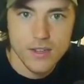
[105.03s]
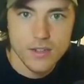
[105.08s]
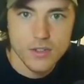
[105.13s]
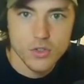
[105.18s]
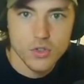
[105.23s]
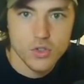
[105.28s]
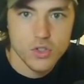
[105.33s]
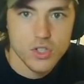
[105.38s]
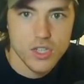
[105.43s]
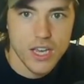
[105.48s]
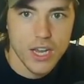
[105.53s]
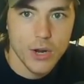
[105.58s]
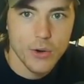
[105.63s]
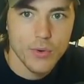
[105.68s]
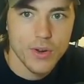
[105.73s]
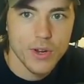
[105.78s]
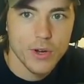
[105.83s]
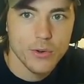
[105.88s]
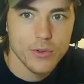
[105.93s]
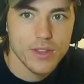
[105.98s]

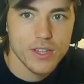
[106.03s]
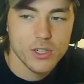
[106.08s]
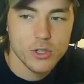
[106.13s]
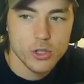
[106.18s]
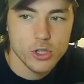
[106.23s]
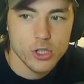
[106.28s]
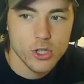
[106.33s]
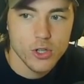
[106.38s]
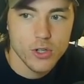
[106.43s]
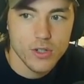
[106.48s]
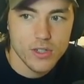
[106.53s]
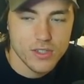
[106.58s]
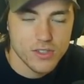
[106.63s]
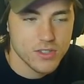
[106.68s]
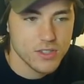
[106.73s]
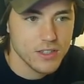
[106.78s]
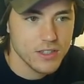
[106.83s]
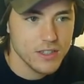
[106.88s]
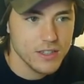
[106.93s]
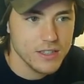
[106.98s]
Scarier than
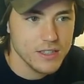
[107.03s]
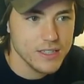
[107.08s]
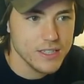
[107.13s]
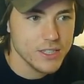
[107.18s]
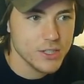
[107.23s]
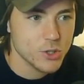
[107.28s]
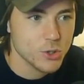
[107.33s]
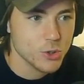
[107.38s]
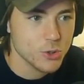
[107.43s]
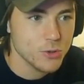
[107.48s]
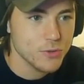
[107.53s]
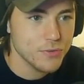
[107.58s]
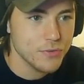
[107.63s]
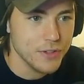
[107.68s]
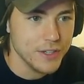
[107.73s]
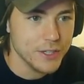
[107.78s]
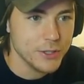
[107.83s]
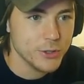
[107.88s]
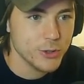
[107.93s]
sharks, lizard fish.